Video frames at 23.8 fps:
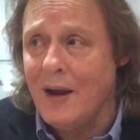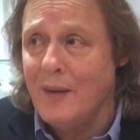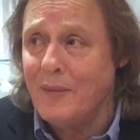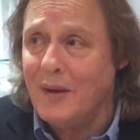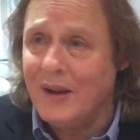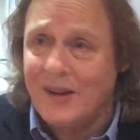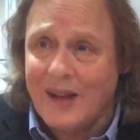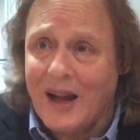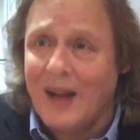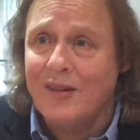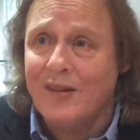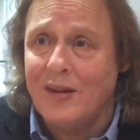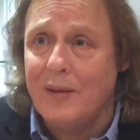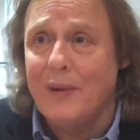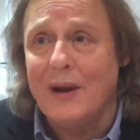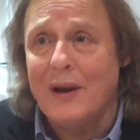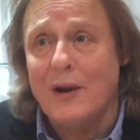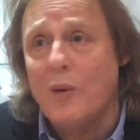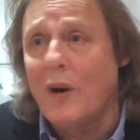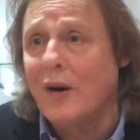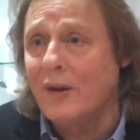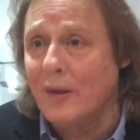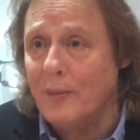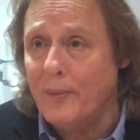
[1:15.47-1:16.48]
But it's actually been
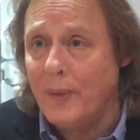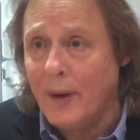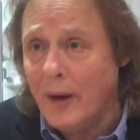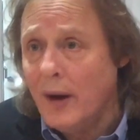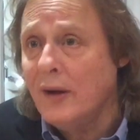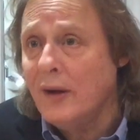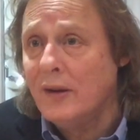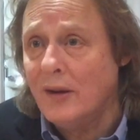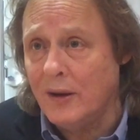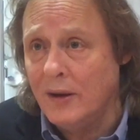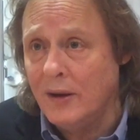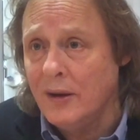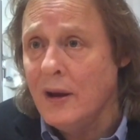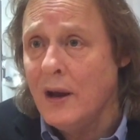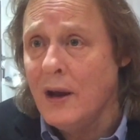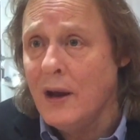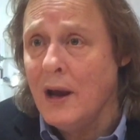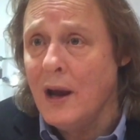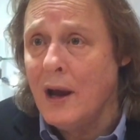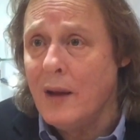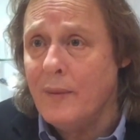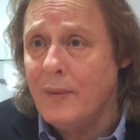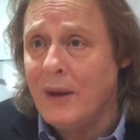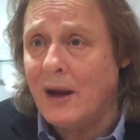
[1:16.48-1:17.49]
quite a burden
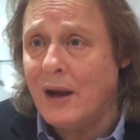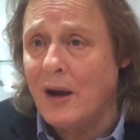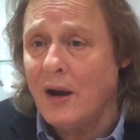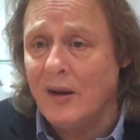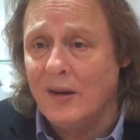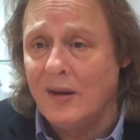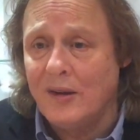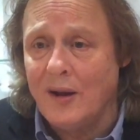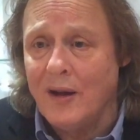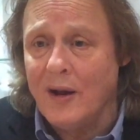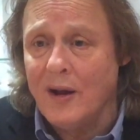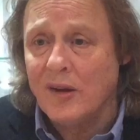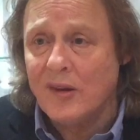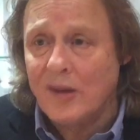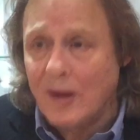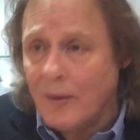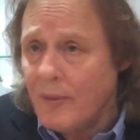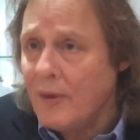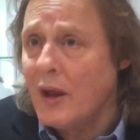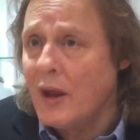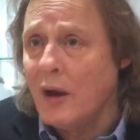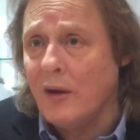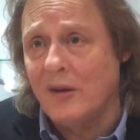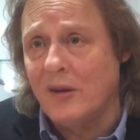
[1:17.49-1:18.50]
because some
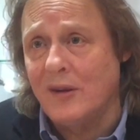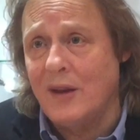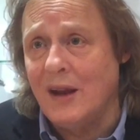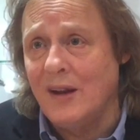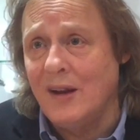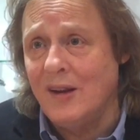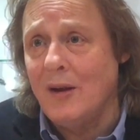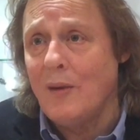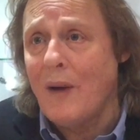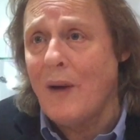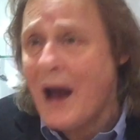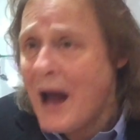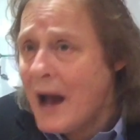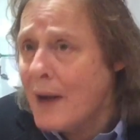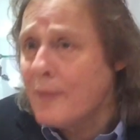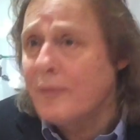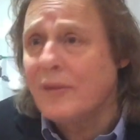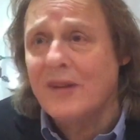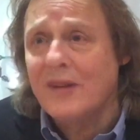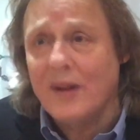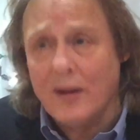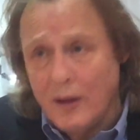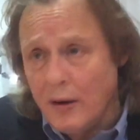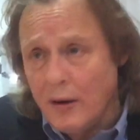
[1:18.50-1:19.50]
of those things you
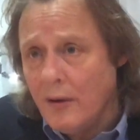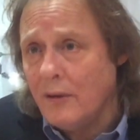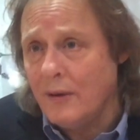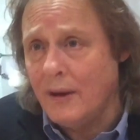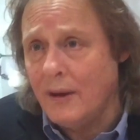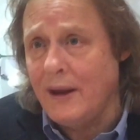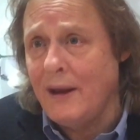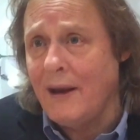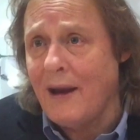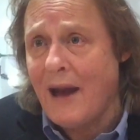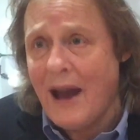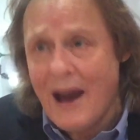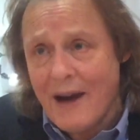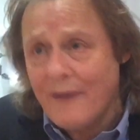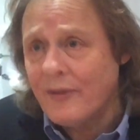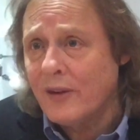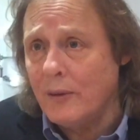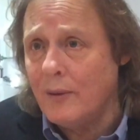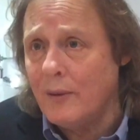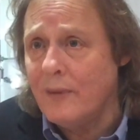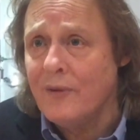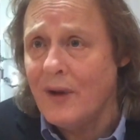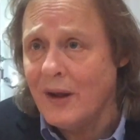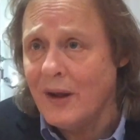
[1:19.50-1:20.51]
absolutely have
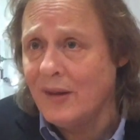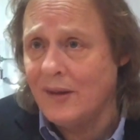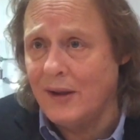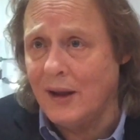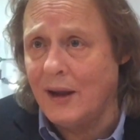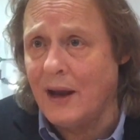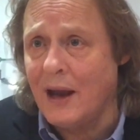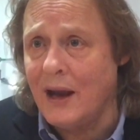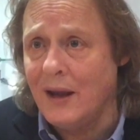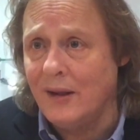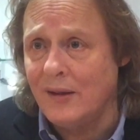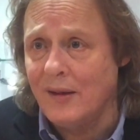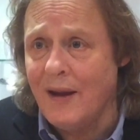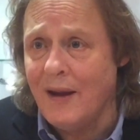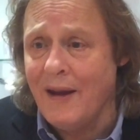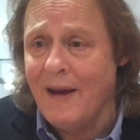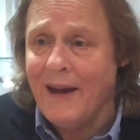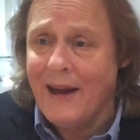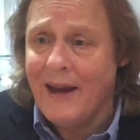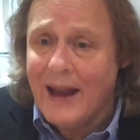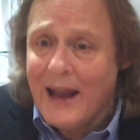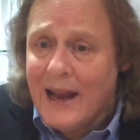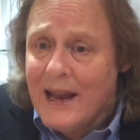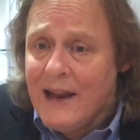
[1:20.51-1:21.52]
to investigate,
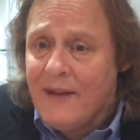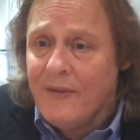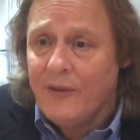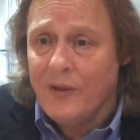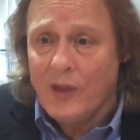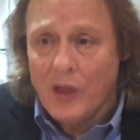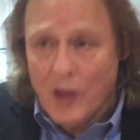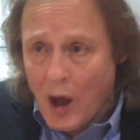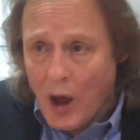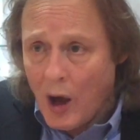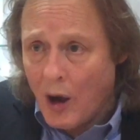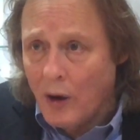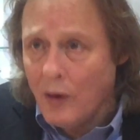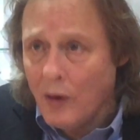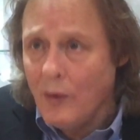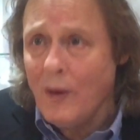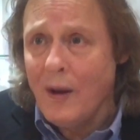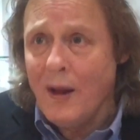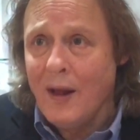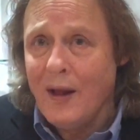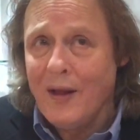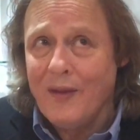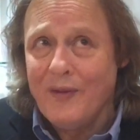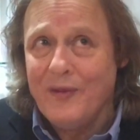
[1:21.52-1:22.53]
even though
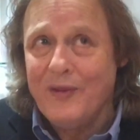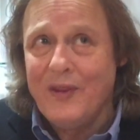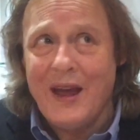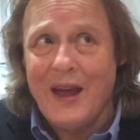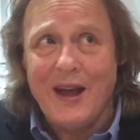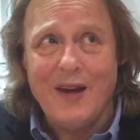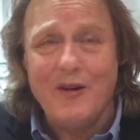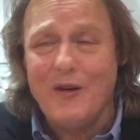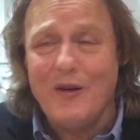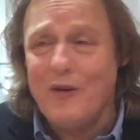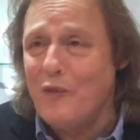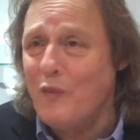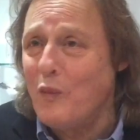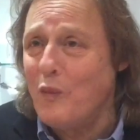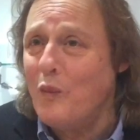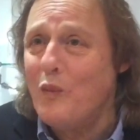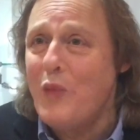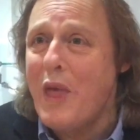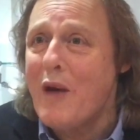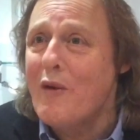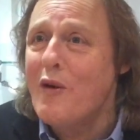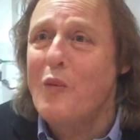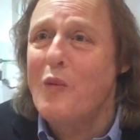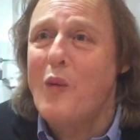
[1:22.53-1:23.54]
they're
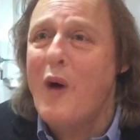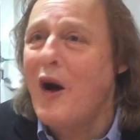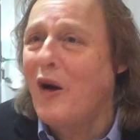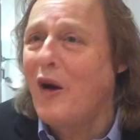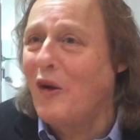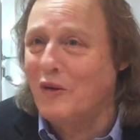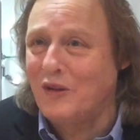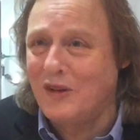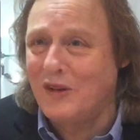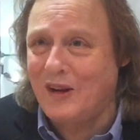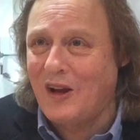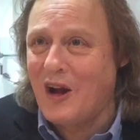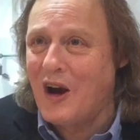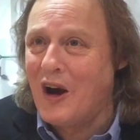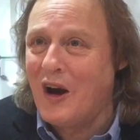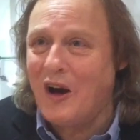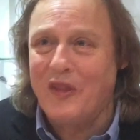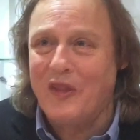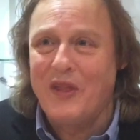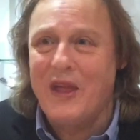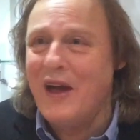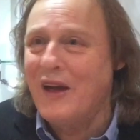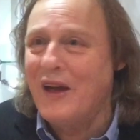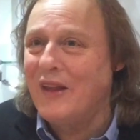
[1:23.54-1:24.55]
they're a wild
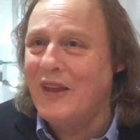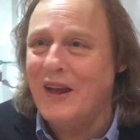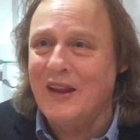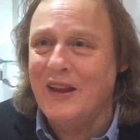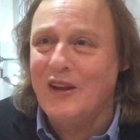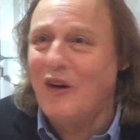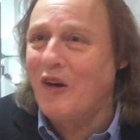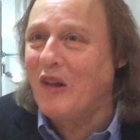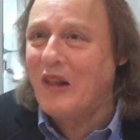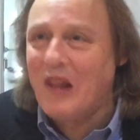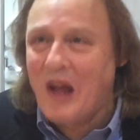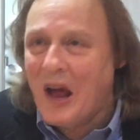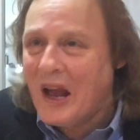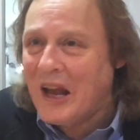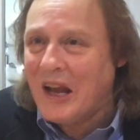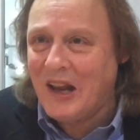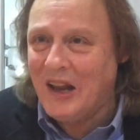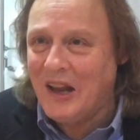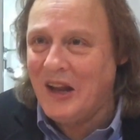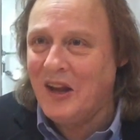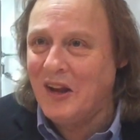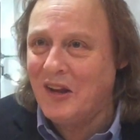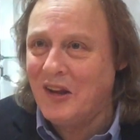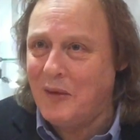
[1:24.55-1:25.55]
card. They're they're not
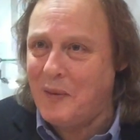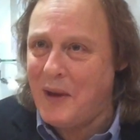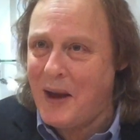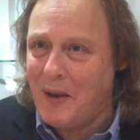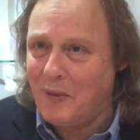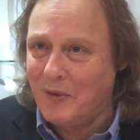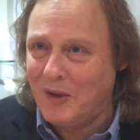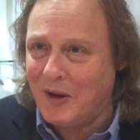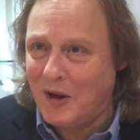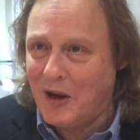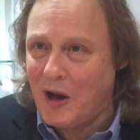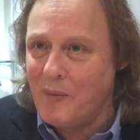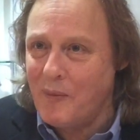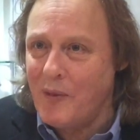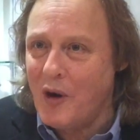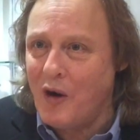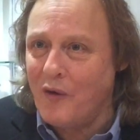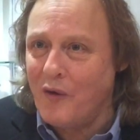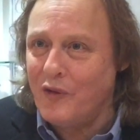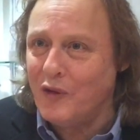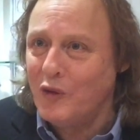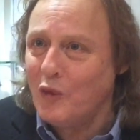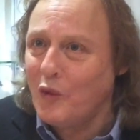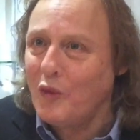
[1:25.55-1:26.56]
likely to be able to come
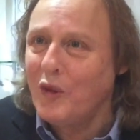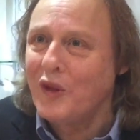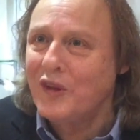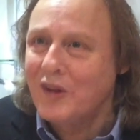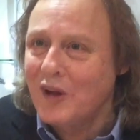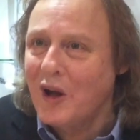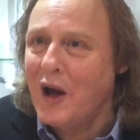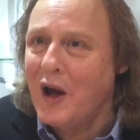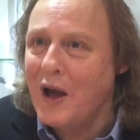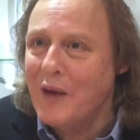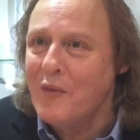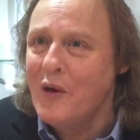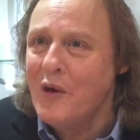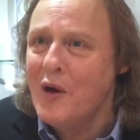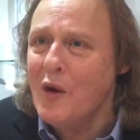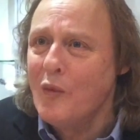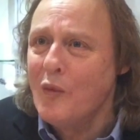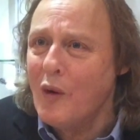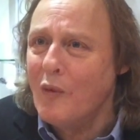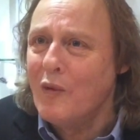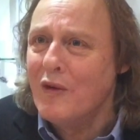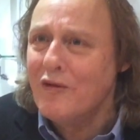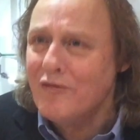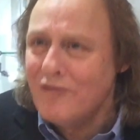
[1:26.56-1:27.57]
off, and all the time,
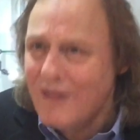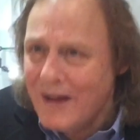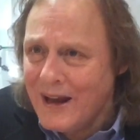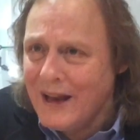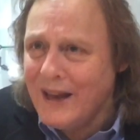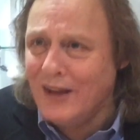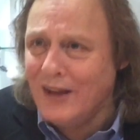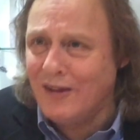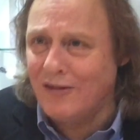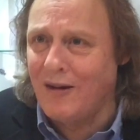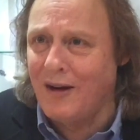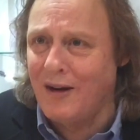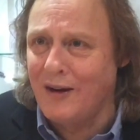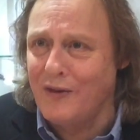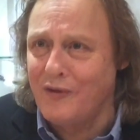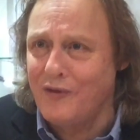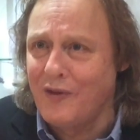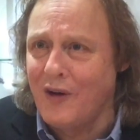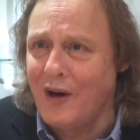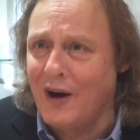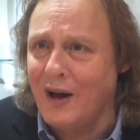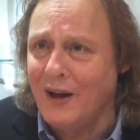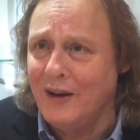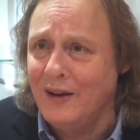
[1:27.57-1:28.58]
what we're really trying to
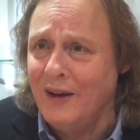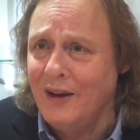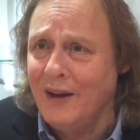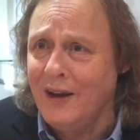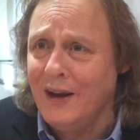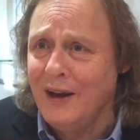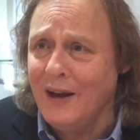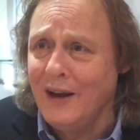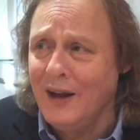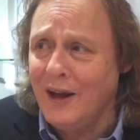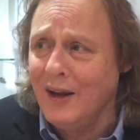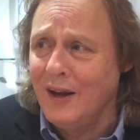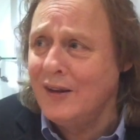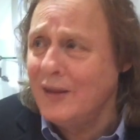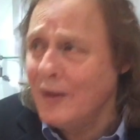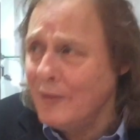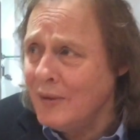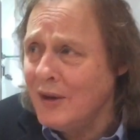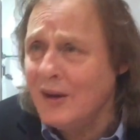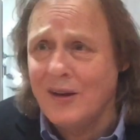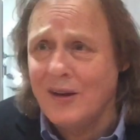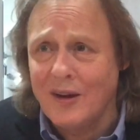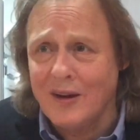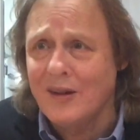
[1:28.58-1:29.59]
find is
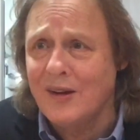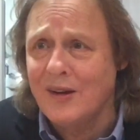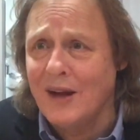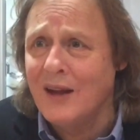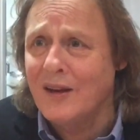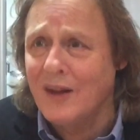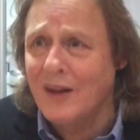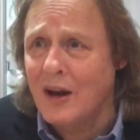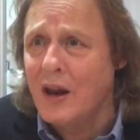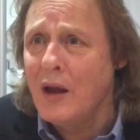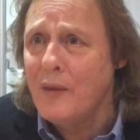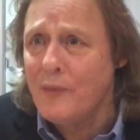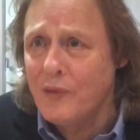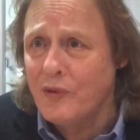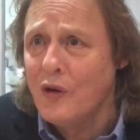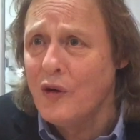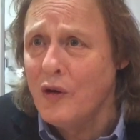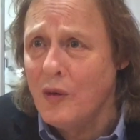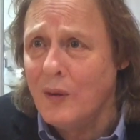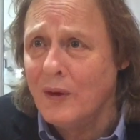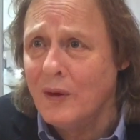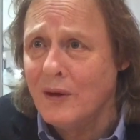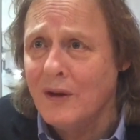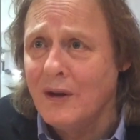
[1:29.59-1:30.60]
somebody's going to take the club
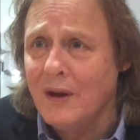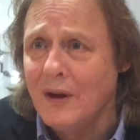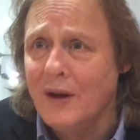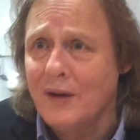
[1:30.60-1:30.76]
forward.